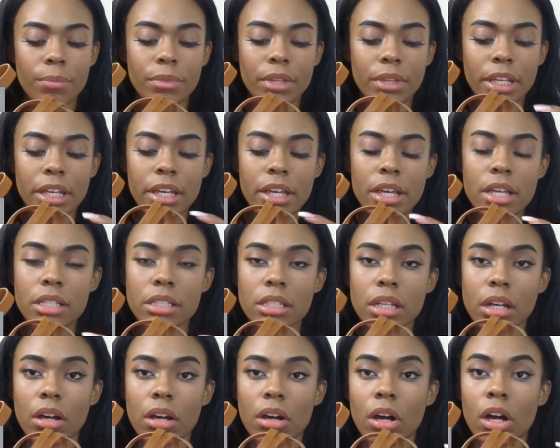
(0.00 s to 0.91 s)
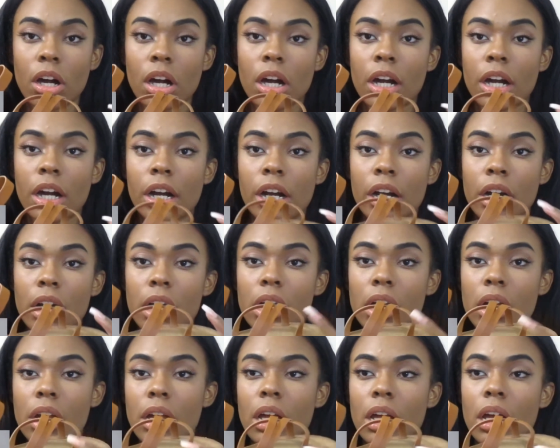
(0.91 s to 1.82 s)
These are
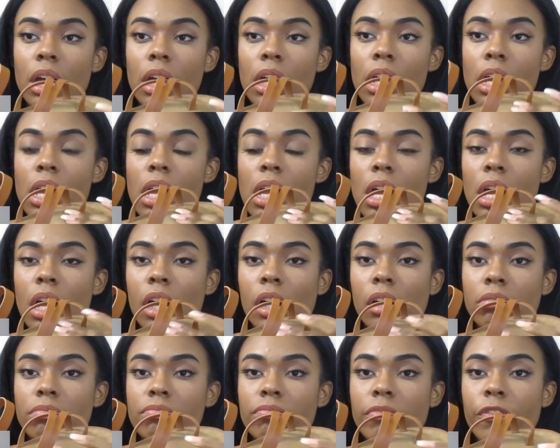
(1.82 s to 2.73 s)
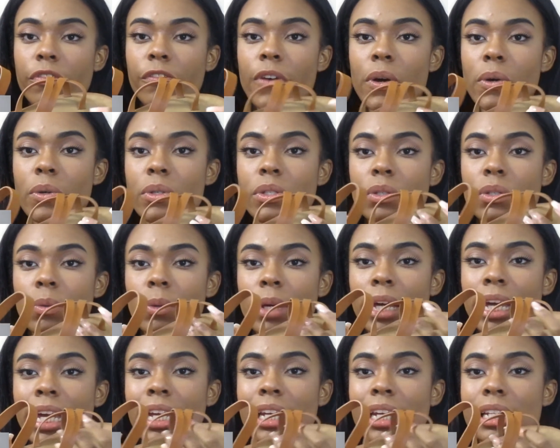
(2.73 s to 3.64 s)
faux
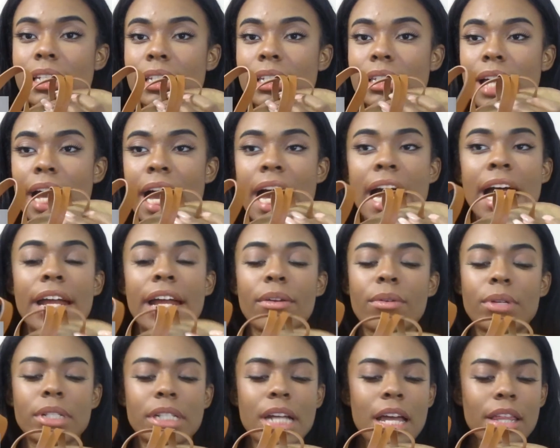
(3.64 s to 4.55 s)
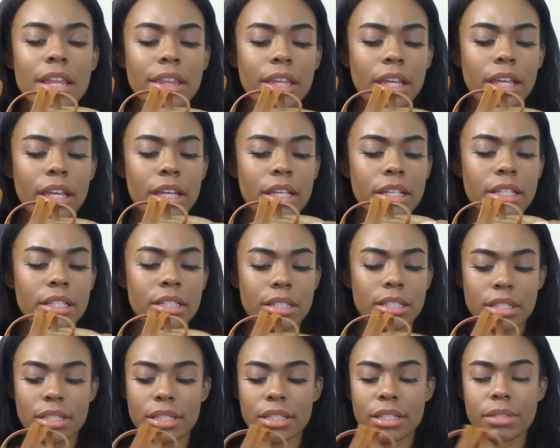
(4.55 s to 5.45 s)
suede inside, which I think
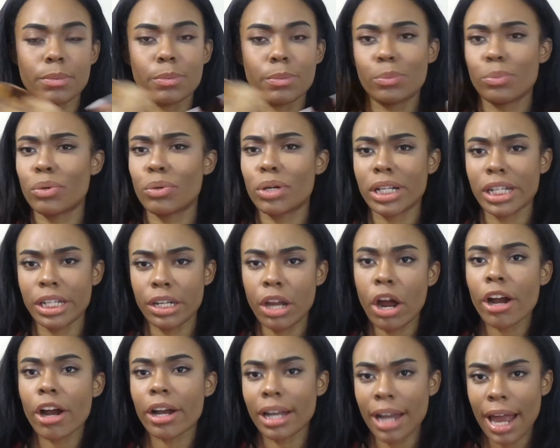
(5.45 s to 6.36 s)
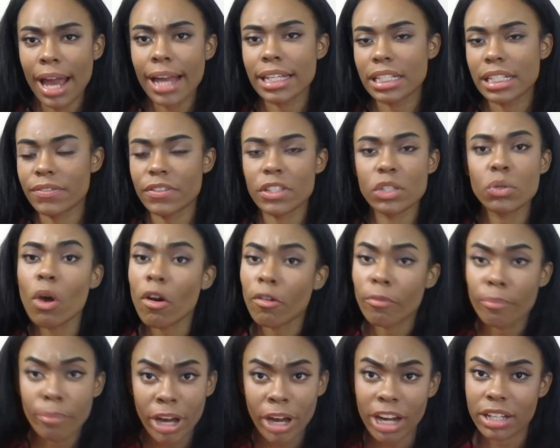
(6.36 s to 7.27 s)
is pretty darn nice for
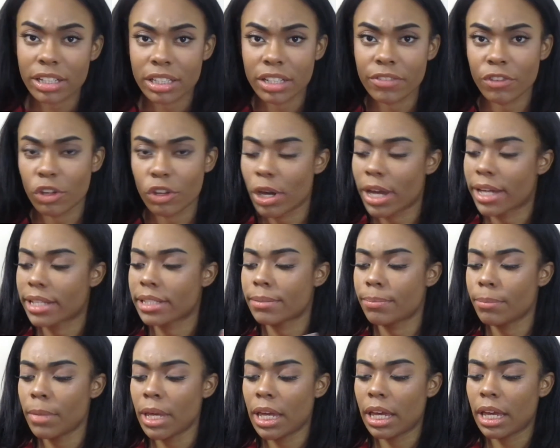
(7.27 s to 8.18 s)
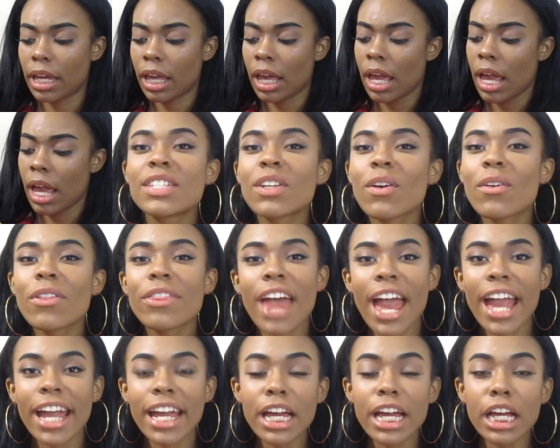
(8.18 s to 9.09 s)
$12 if you ask me. So
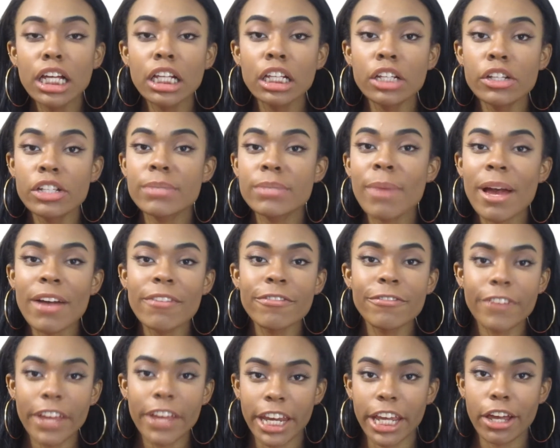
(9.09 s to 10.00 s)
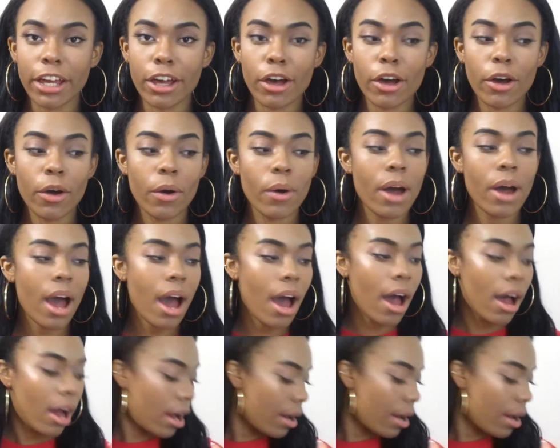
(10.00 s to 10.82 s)
that concludes my video.